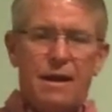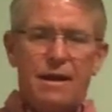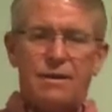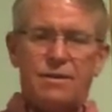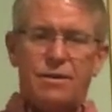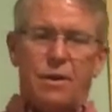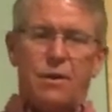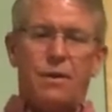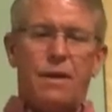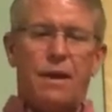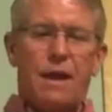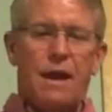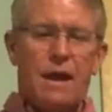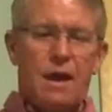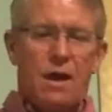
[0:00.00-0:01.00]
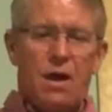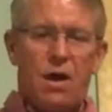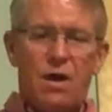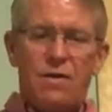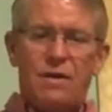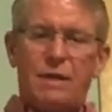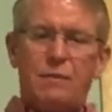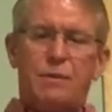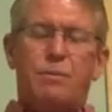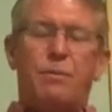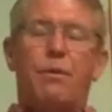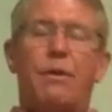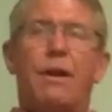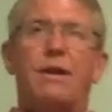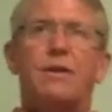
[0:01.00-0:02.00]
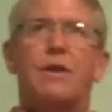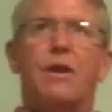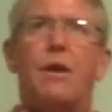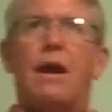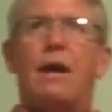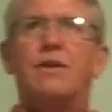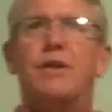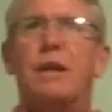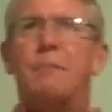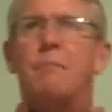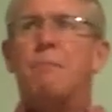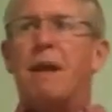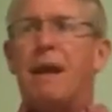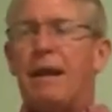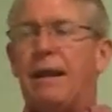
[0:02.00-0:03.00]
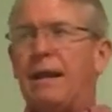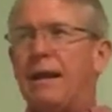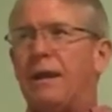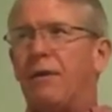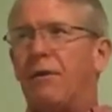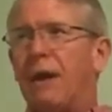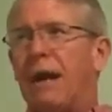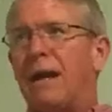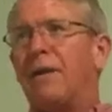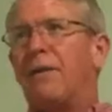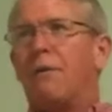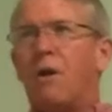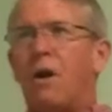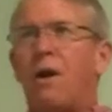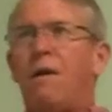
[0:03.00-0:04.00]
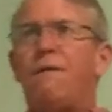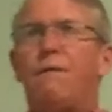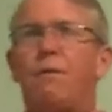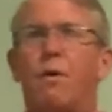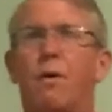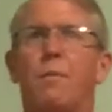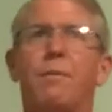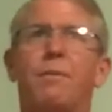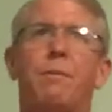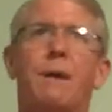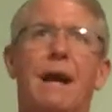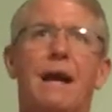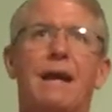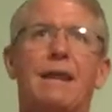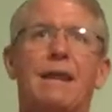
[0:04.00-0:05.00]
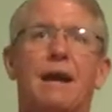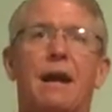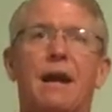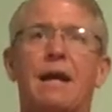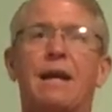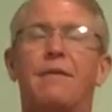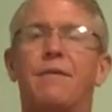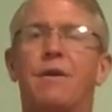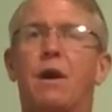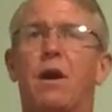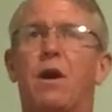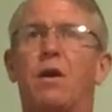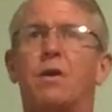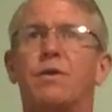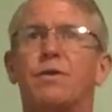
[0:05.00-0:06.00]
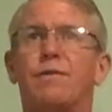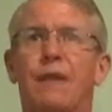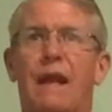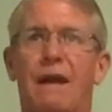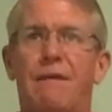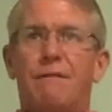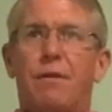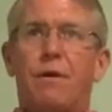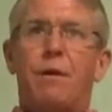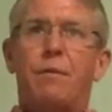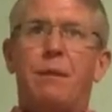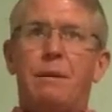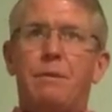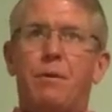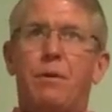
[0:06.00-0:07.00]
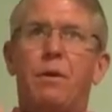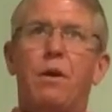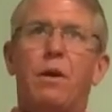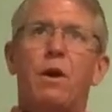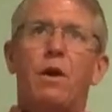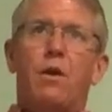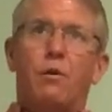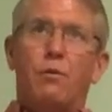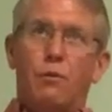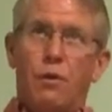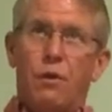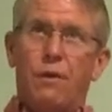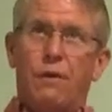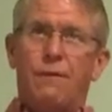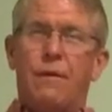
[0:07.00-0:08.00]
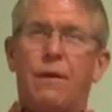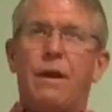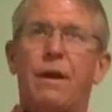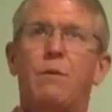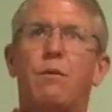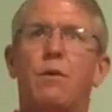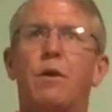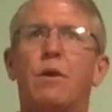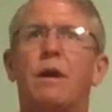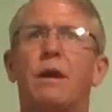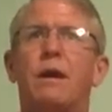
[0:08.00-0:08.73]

So all types of pronation are actually medically correct. They're all formed by the height of the arch. Flat-footed people roll their foot inward.